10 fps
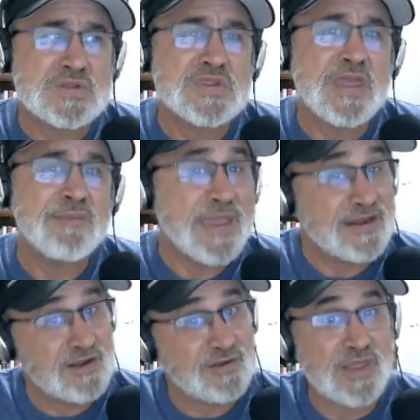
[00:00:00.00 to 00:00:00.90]
They may
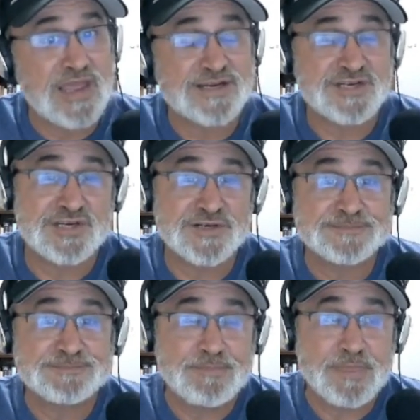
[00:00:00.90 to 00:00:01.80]
do last
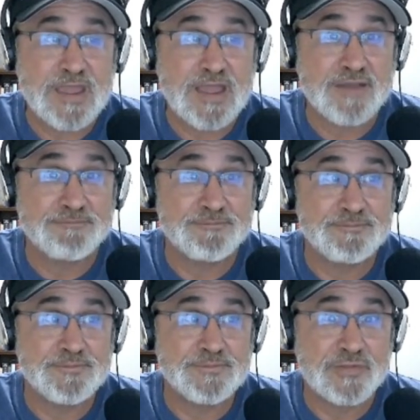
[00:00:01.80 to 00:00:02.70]
year.
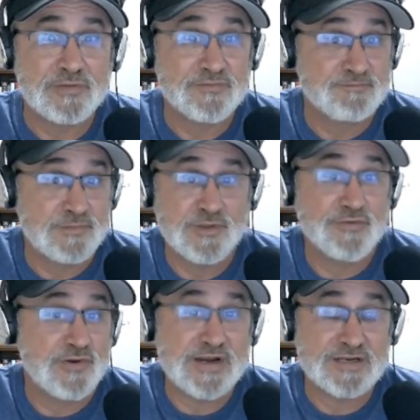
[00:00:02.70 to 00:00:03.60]

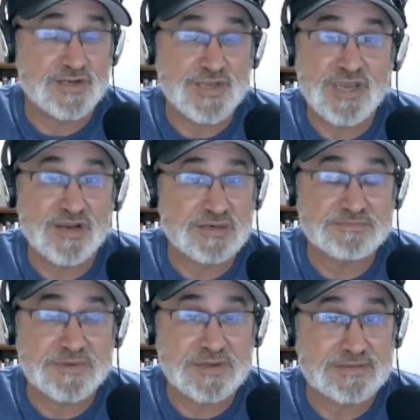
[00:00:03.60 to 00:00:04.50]
Luvu had a good year,